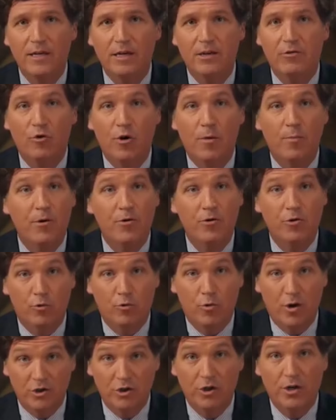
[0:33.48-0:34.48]
He grew up under
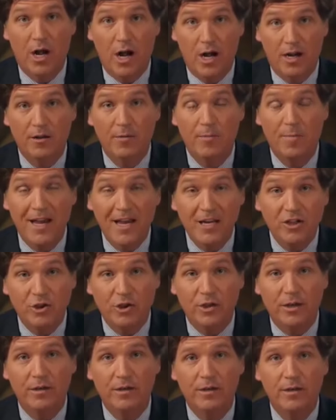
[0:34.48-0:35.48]
Russian
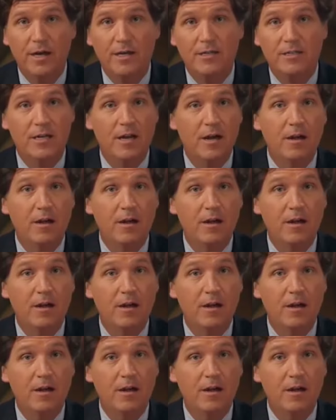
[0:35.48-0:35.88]
occupation. As a